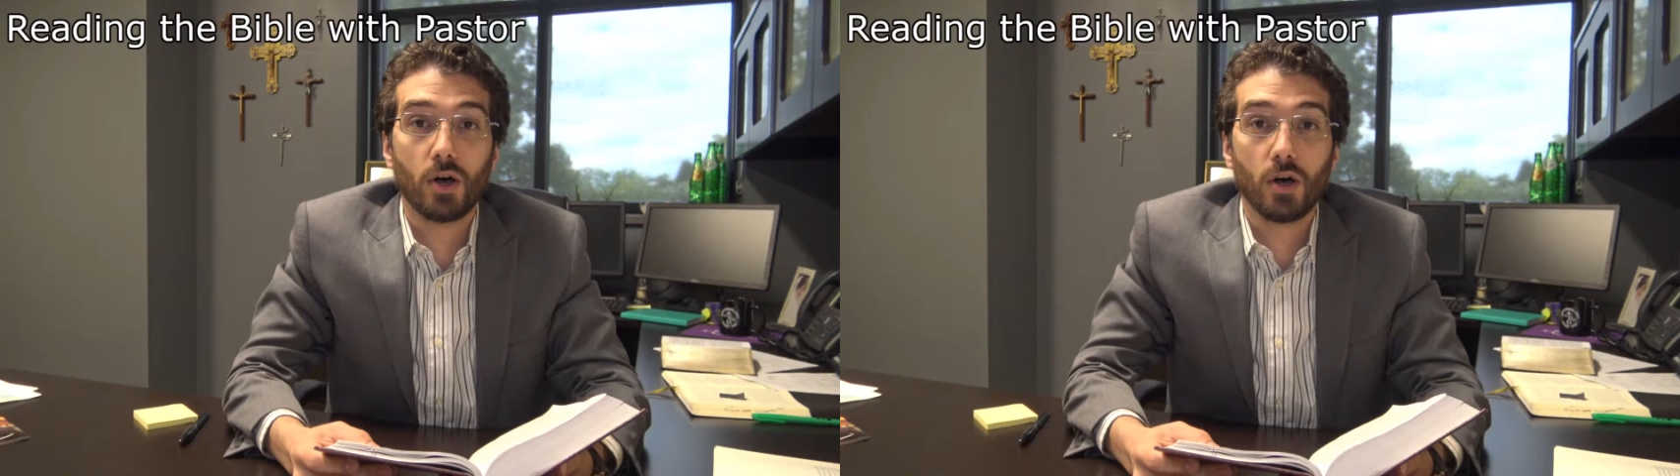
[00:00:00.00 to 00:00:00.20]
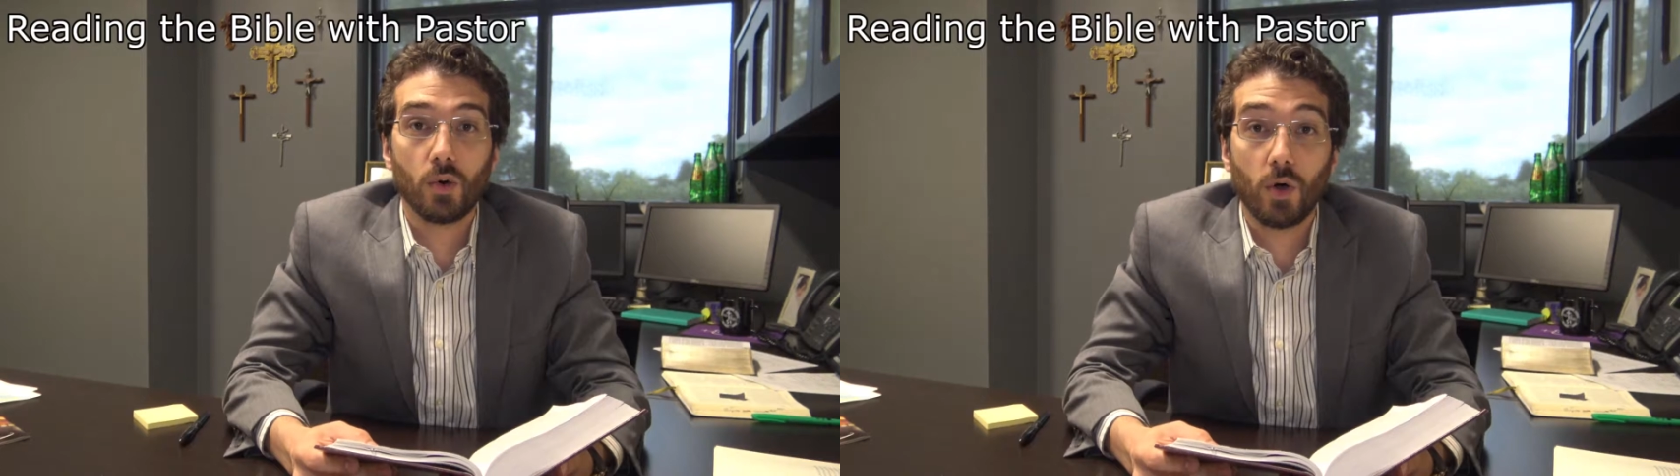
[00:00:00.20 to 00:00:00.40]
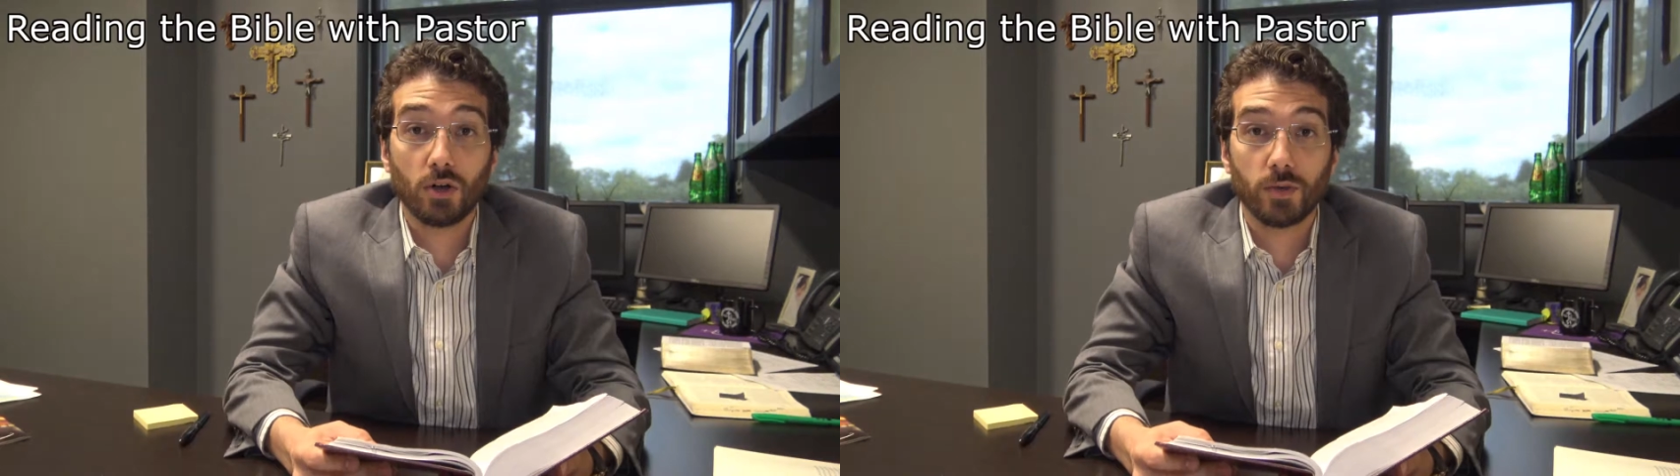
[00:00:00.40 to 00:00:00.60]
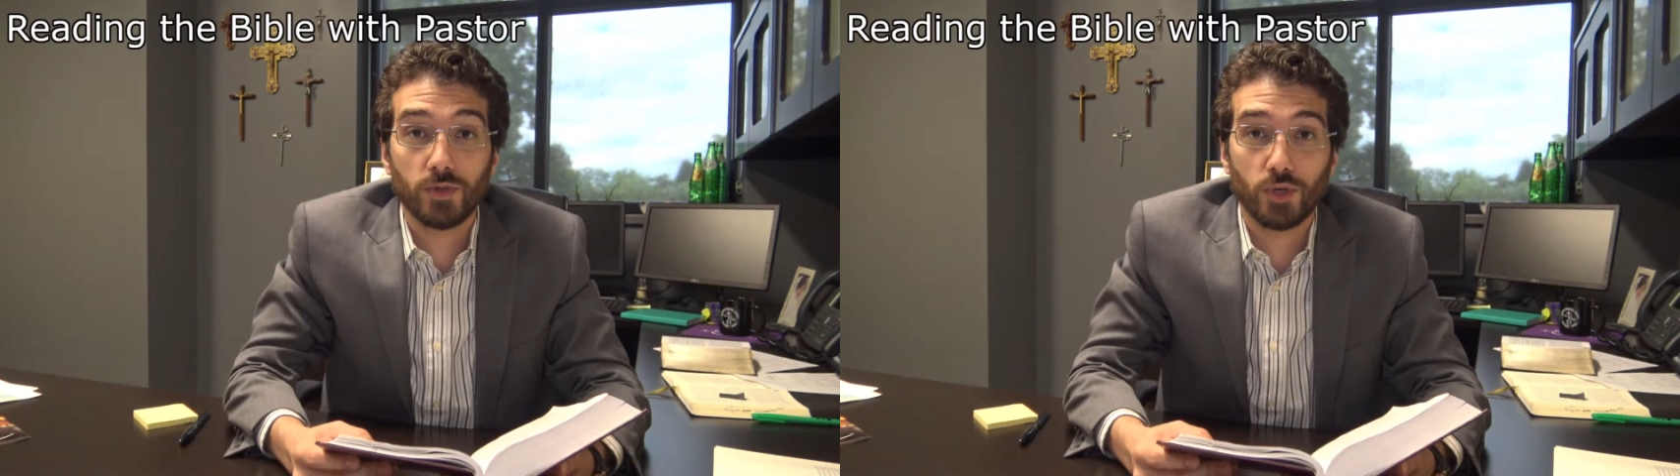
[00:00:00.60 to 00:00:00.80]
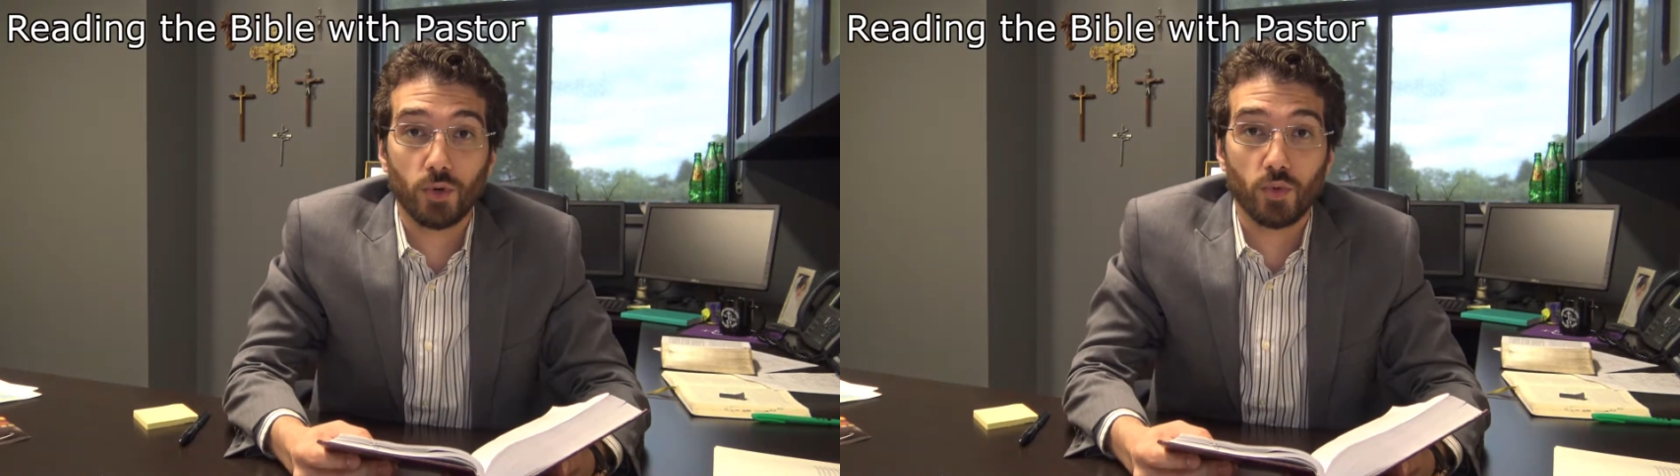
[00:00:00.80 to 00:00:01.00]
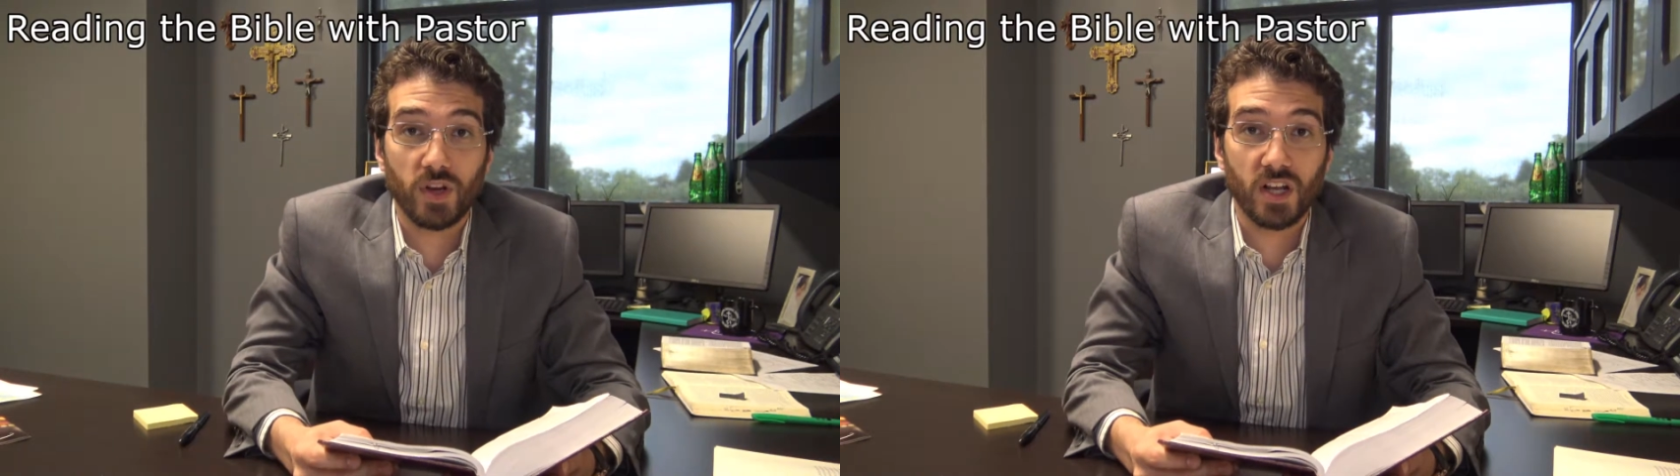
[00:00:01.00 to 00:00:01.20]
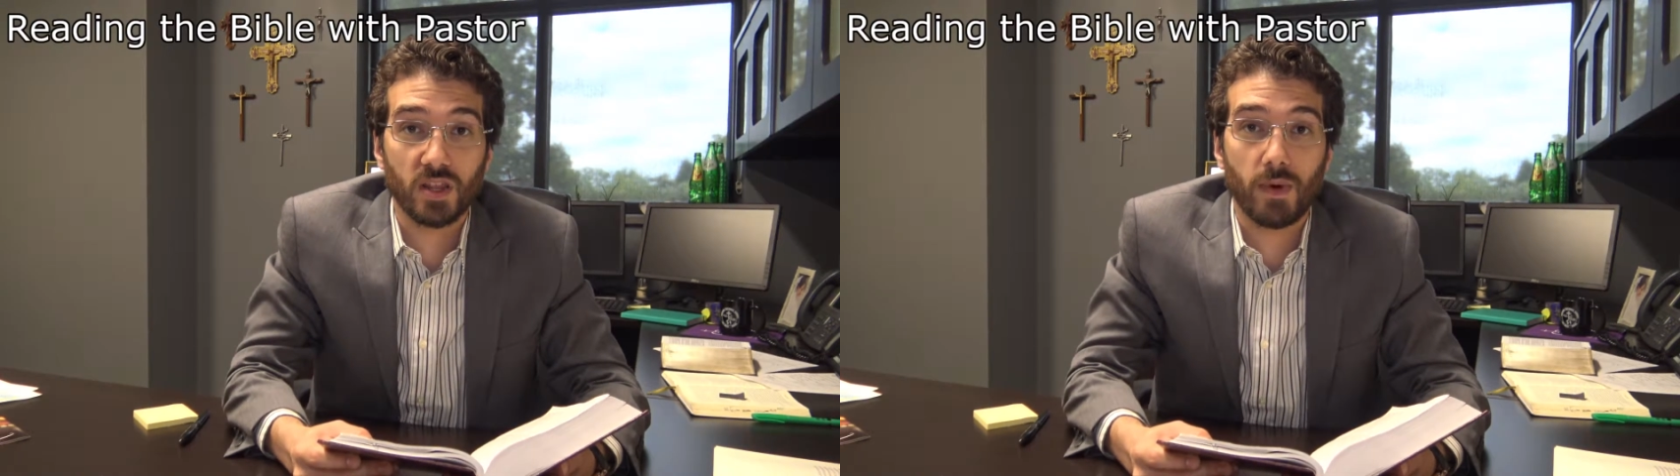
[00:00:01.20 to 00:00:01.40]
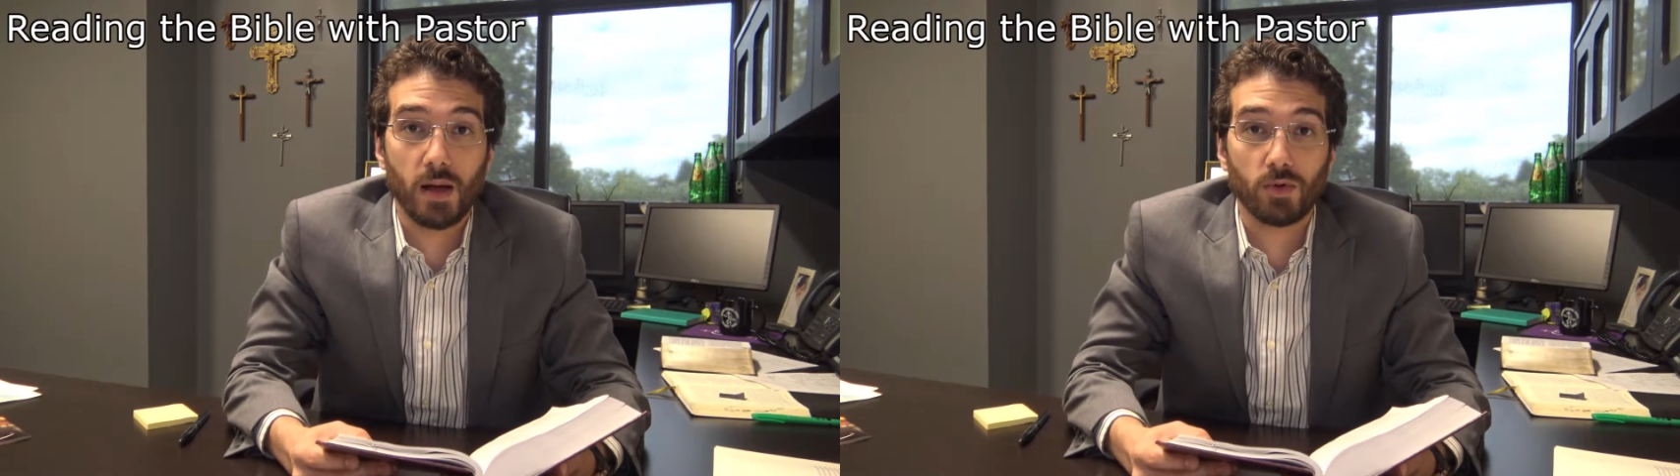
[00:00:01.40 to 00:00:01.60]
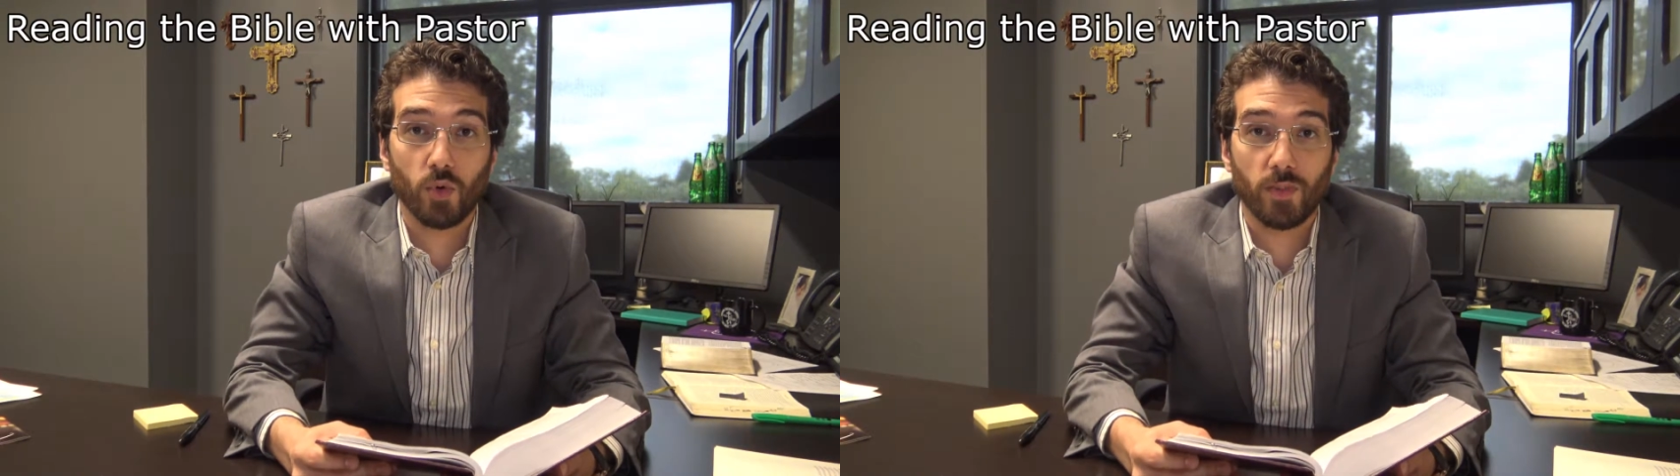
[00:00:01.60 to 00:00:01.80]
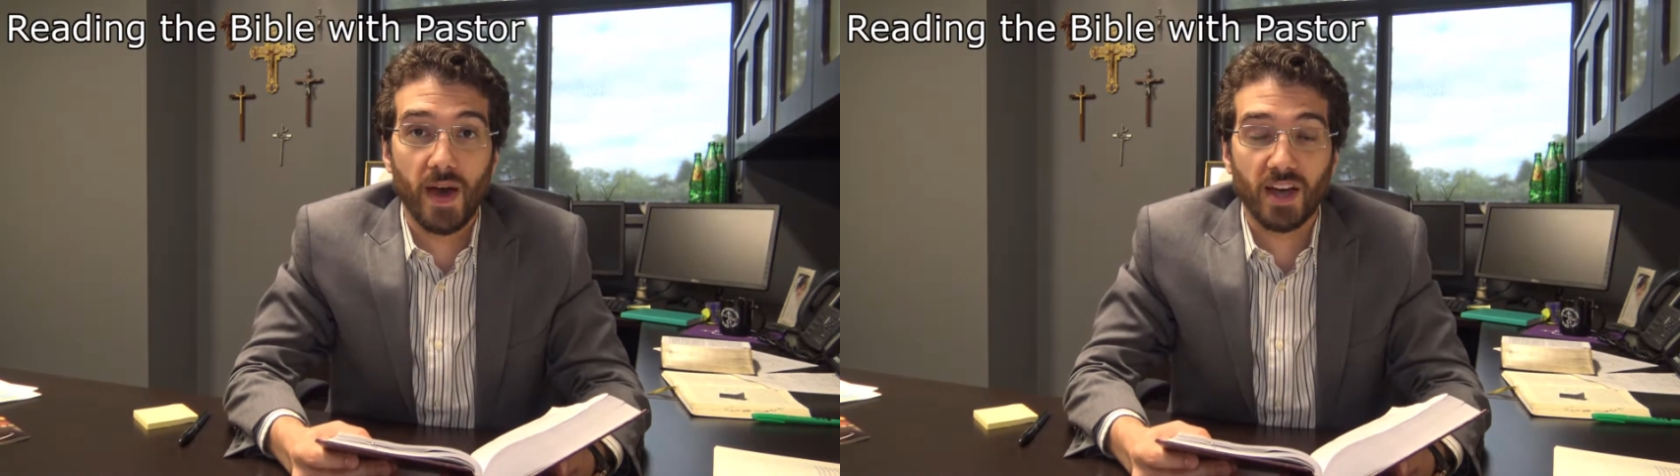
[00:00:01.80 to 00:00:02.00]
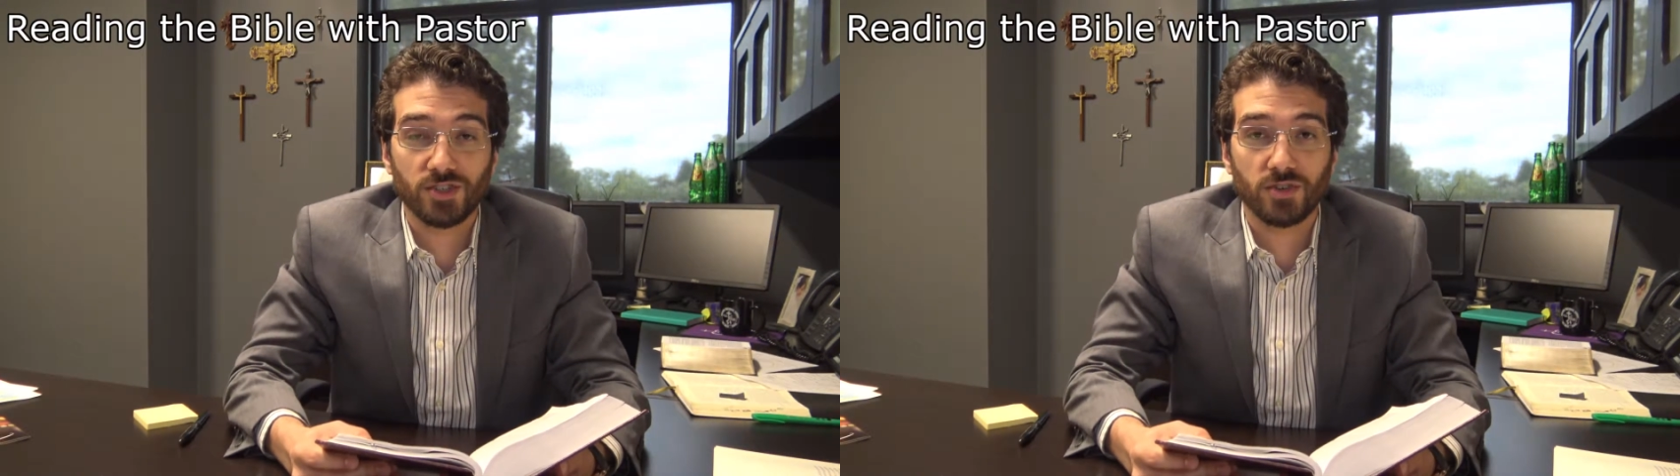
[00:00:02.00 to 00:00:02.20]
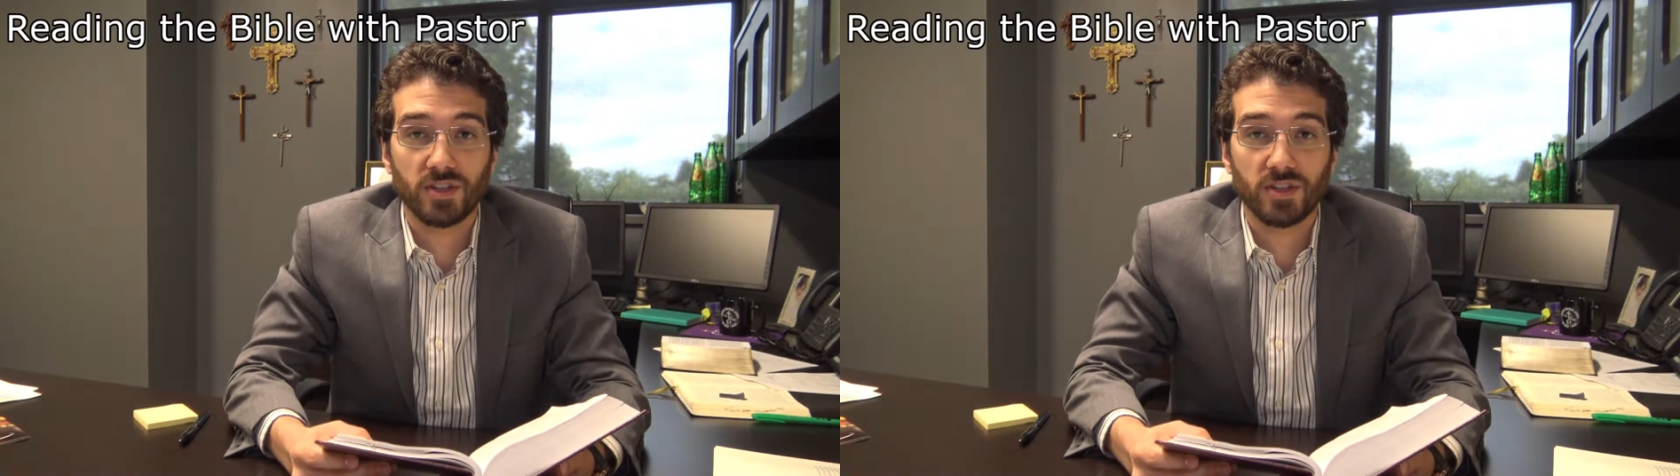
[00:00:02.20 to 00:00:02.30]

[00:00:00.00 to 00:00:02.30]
Welcome to Reading the Bible with Pastor.